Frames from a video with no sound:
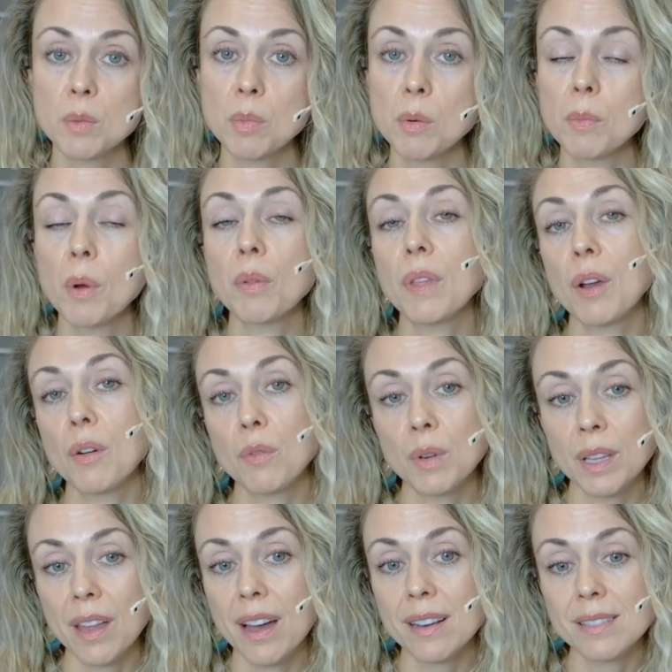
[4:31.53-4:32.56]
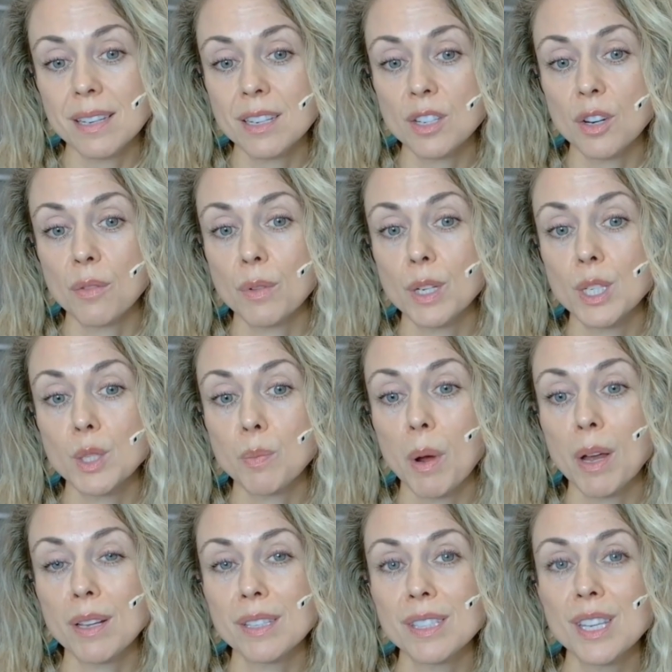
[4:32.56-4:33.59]
promote that relaxation
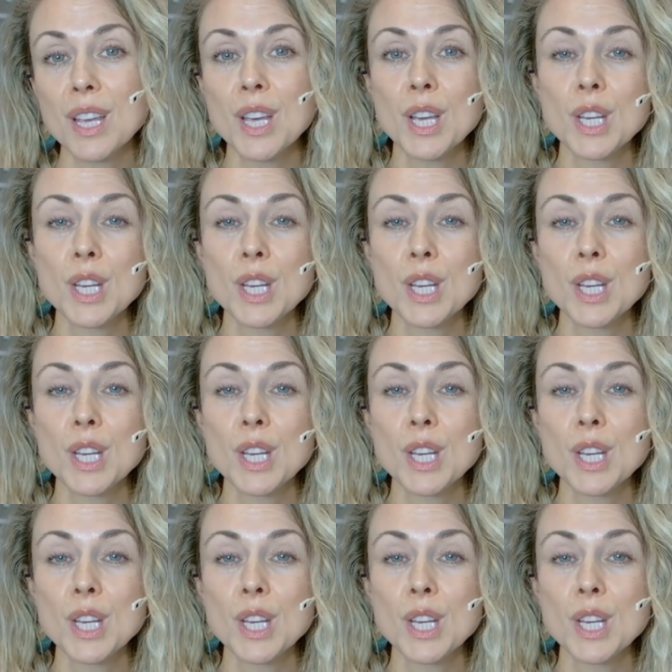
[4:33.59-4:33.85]
response.